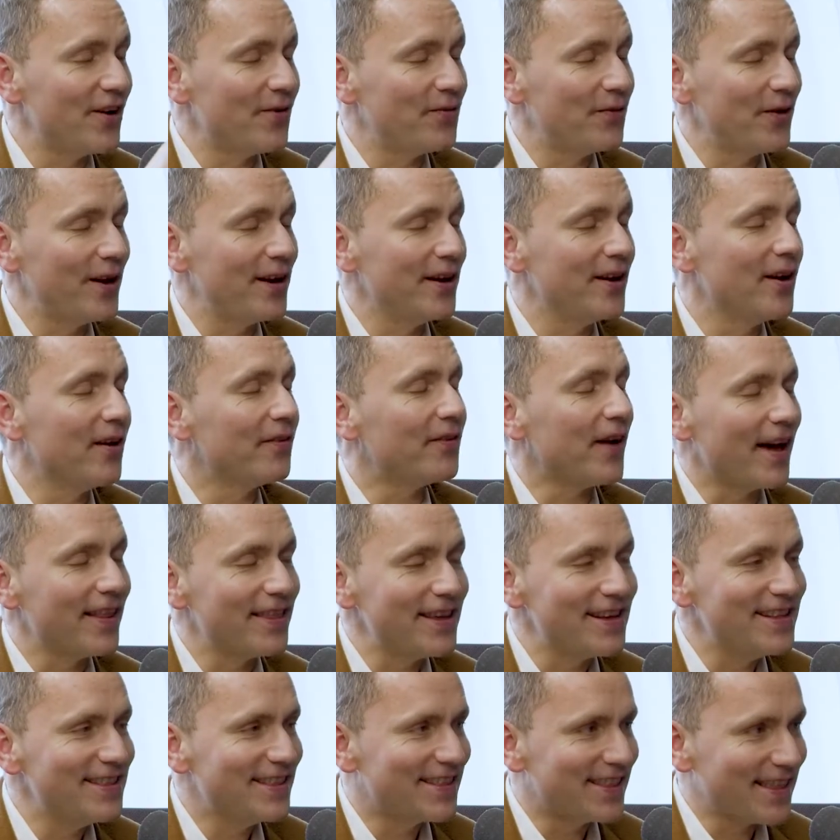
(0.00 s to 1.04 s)
funny enough, I
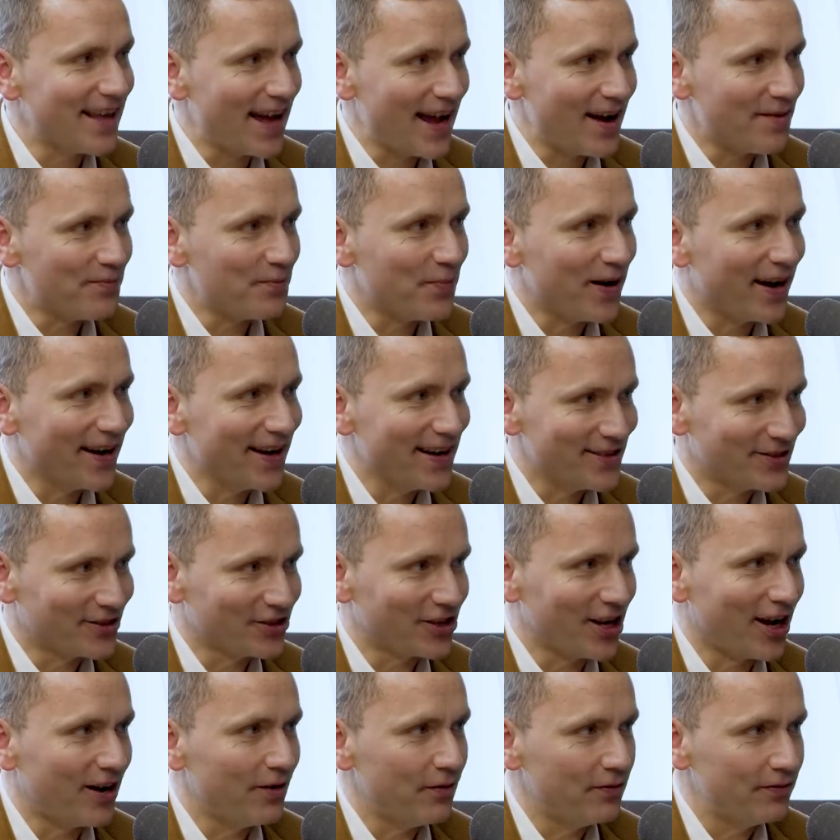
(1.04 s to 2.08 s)
think that by
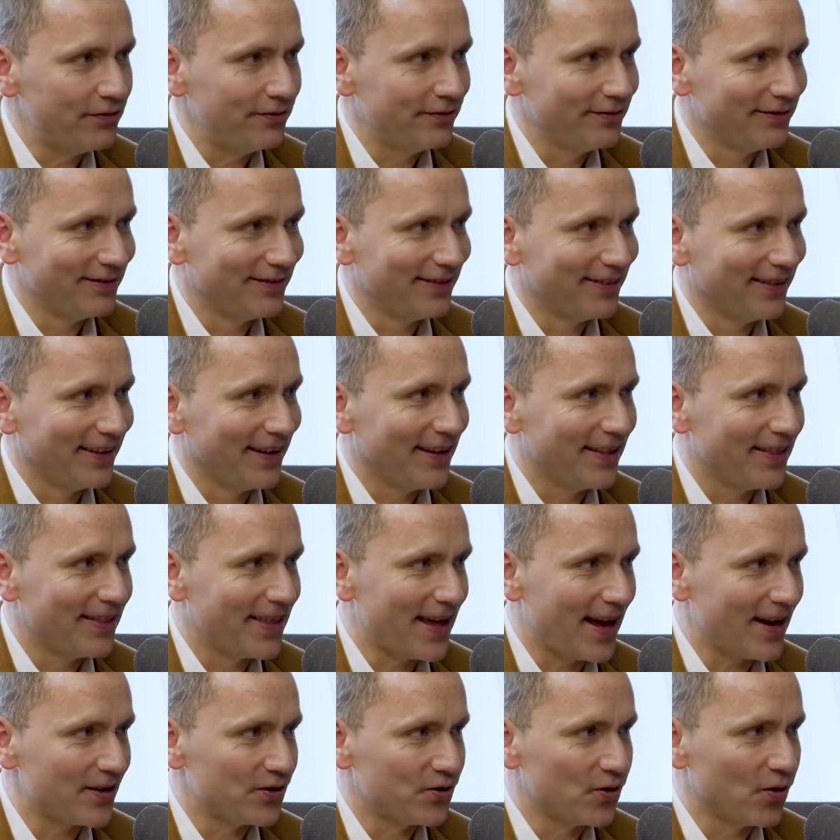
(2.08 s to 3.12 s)
itself,
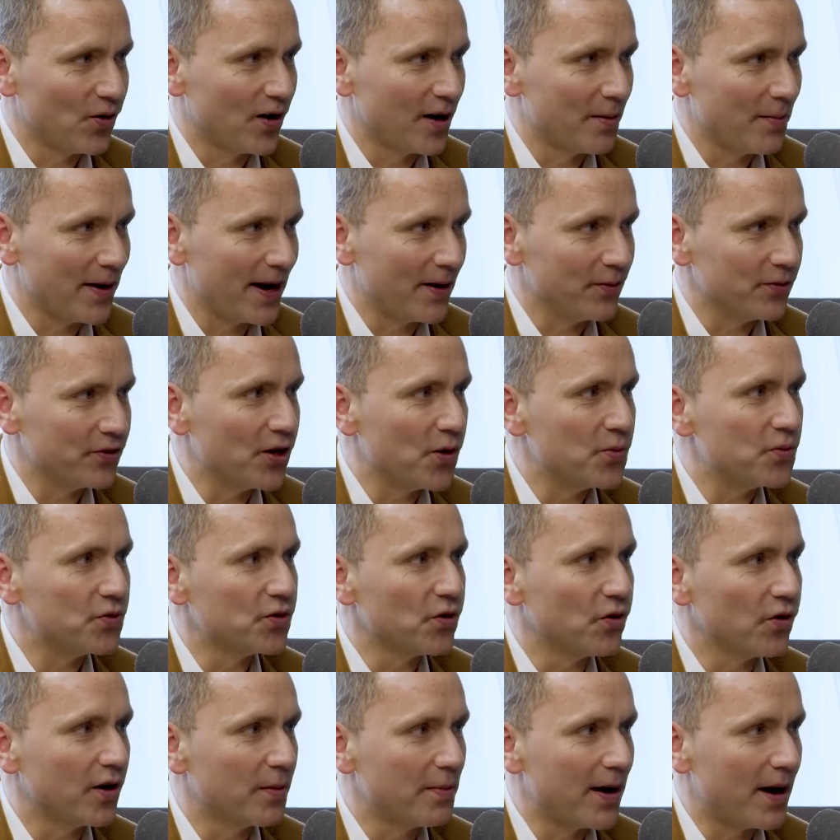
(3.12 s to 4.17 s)
that don't
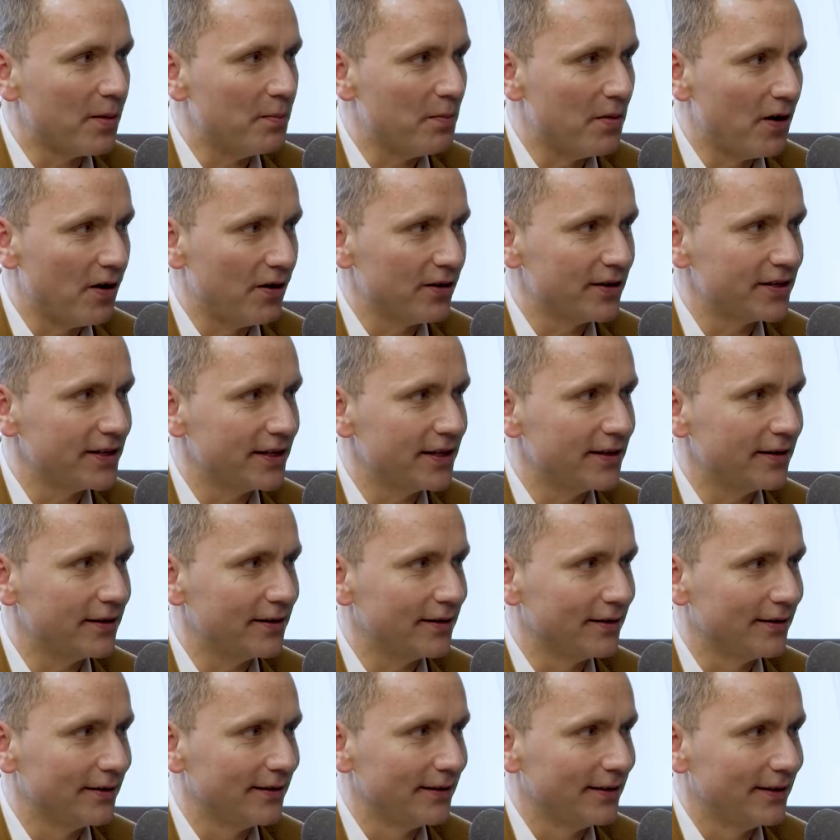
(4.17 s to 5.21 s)
talk about marketing,
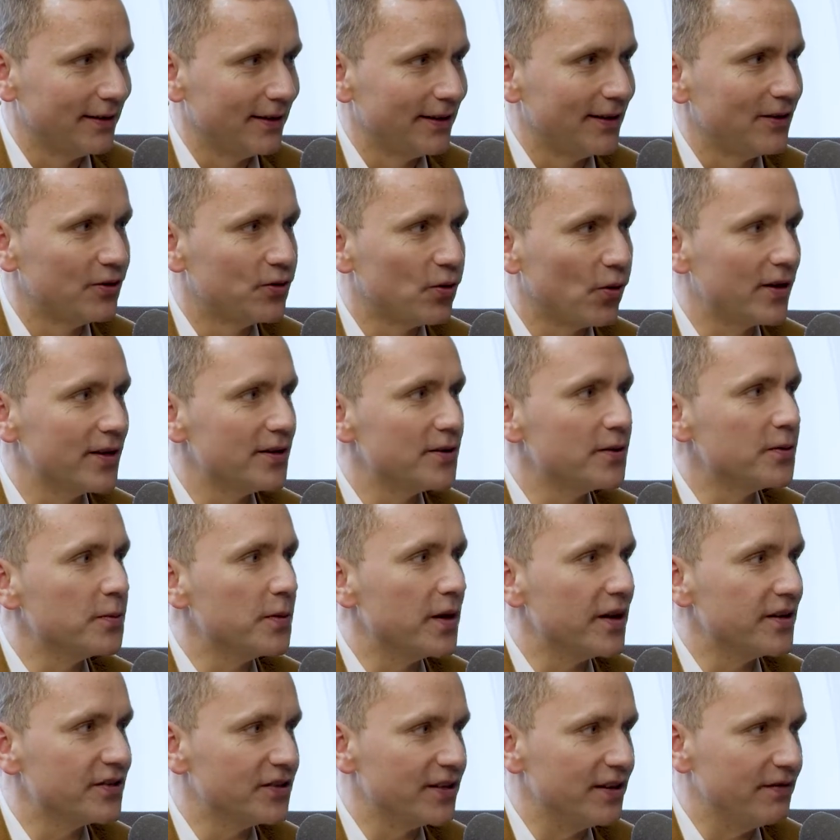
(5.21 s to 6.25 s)
talk
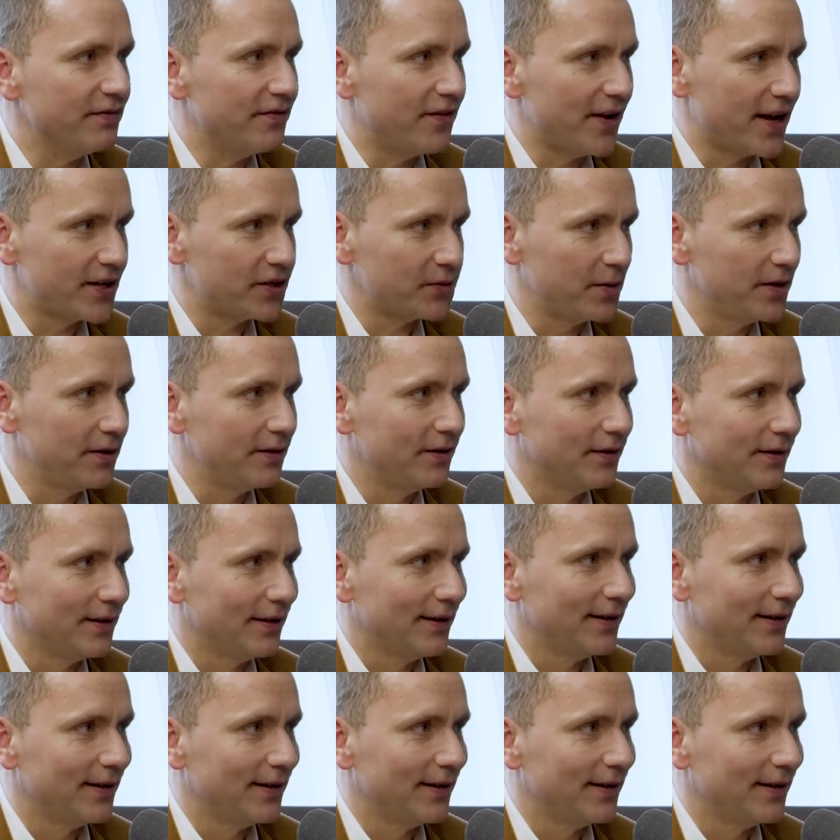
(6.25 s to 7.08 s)
it as an investment.